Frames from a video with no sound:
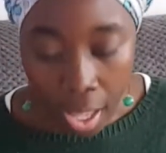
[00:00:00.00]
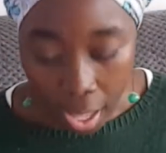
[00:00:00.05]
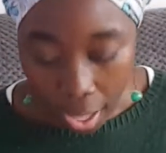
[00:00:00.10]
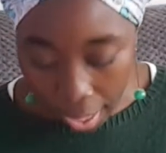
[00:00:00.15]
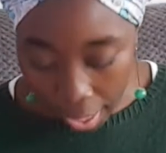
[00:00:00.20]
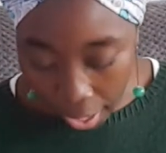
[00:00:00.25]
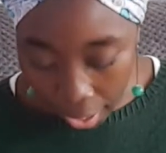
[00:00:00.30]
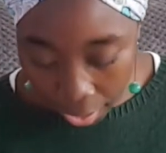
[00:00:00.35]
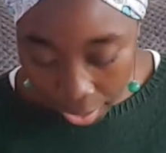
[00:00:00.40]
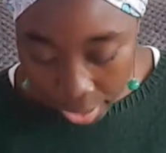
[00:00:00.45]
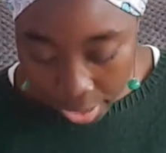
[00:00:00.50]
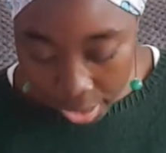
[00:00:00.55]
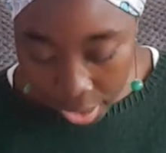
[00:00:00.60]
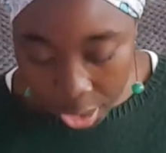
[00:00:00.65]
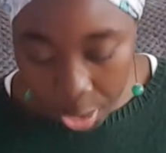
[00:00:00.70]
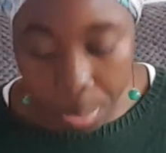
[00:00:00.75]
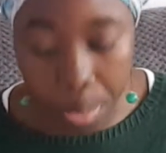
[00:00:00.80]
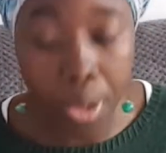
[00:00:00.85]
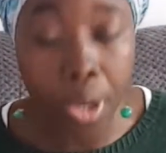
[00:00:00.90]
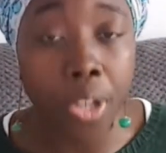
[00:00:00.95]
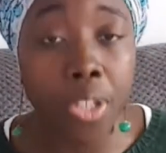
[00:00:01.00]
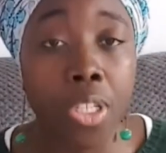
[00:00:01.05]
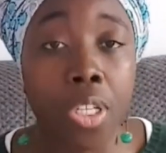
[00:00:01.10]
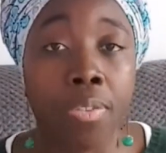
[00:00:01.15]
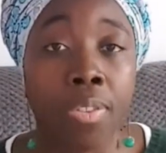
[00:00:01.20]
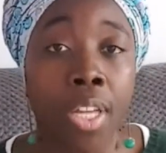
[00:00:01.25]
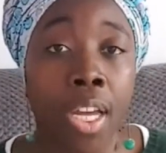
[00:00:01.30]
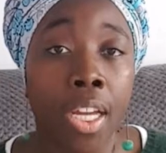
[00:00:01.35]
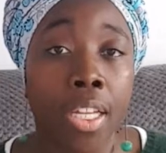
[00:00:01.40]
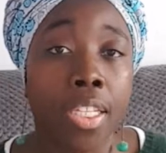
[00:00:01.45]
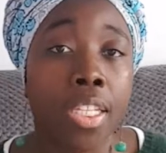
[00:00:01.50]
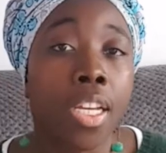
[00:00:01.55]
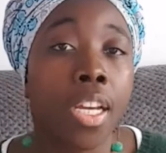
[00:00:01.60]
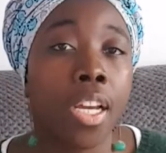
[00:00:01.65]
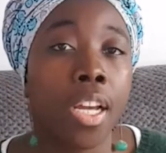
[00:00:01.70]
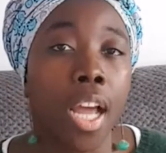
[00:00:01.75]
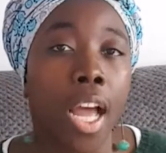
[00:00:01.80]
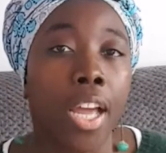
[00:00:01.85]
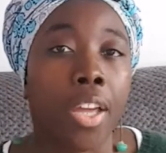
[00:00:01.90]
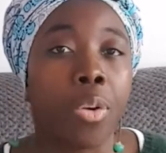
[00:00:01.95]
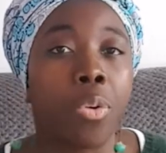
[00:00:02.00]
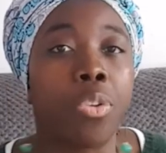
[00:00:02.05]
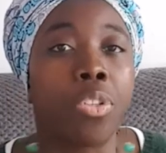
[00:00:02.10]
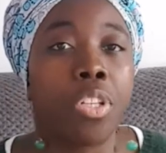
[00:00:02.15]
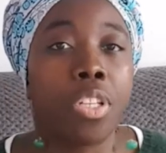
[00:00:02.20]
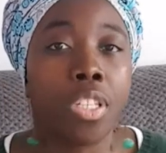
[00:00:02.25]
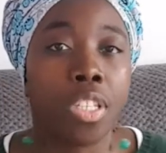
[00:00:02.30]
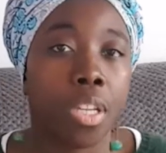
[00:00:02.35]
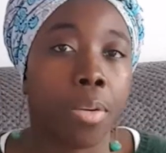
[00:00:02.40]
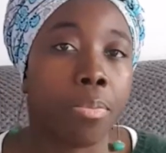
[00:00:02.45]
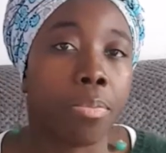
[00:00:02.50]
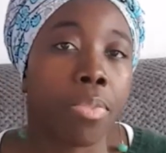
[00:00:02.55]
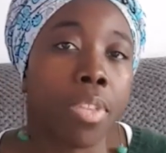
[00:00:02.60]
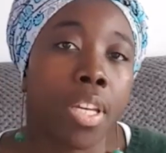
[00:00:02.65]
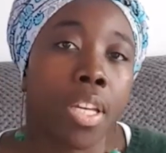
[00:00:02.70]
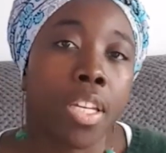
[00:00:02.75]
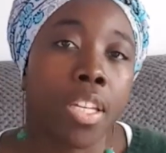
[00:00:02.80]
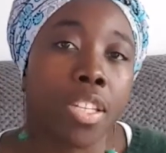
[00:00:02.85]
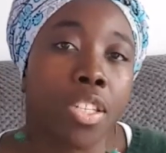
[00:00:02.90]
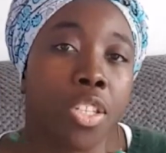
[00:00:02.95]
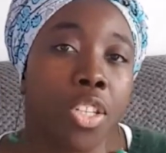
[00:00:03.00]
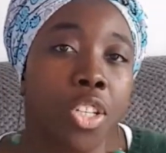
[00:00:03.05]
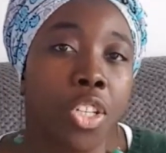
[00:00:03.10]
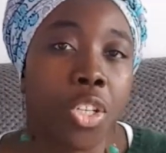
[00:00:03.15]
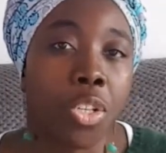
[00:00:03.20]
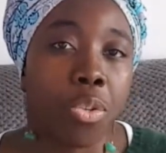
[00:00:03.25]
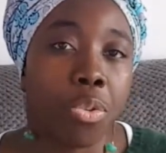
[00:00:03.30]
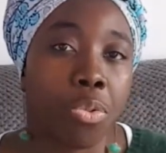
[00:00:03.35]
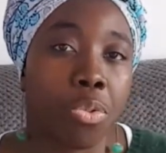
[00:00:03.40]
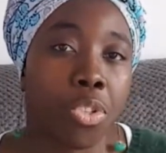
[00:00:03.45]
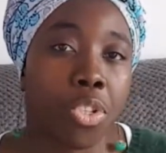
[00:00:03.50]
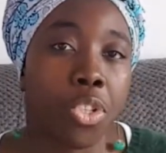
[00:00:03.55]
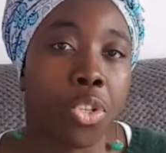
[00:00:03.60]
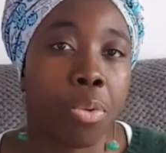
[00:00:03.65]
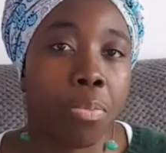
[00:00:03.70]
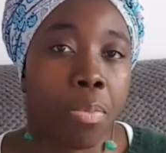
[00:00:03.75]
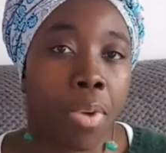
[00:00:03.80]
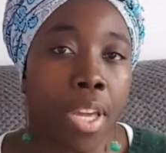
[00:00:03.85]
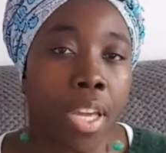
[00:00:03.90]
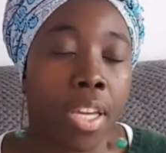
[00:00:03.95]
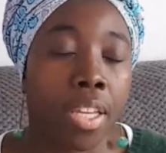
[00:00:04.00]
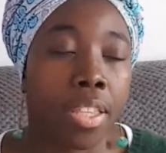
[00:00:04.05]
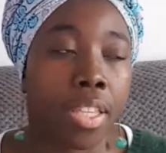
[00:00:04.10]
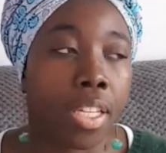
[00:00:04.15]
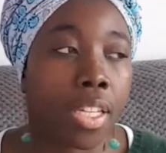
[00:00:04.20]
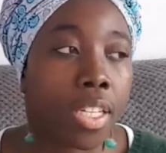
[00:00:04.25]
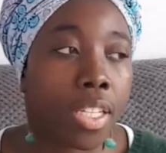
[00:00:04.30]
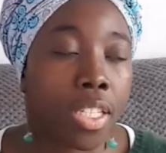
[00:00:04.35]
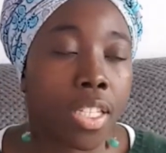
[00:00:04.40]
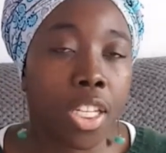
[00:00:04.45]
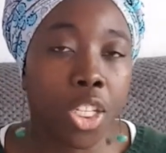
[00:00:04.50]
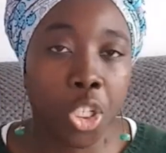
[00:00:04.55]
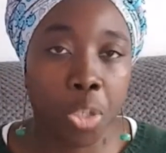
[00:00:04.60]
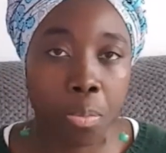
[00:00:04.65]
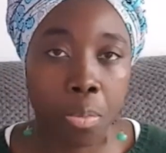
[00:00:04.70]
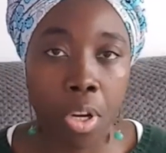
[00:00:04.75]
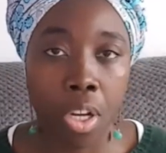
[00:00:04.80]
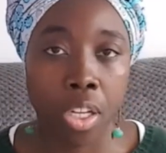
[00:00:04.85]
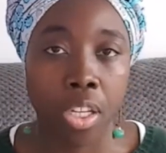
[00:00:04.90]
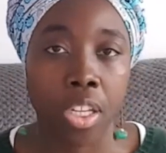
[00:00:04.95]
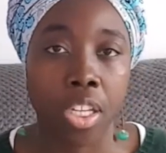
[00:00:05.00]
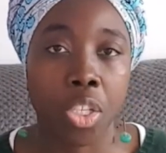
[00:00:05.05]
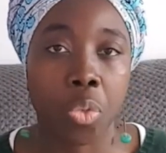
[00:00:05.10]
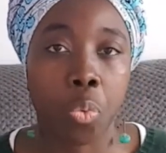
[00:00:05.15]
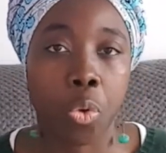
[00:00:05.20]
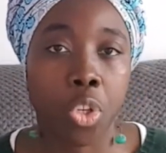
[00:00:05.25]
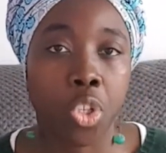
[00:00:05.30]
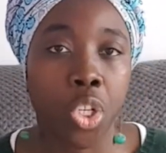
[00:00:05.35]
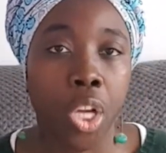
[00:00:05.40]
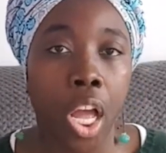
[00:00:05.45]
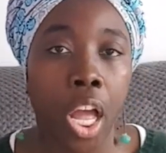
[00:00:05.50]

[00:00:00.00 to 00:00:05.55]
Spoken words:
and as part of that I ordered some things to use to make the stitch markers which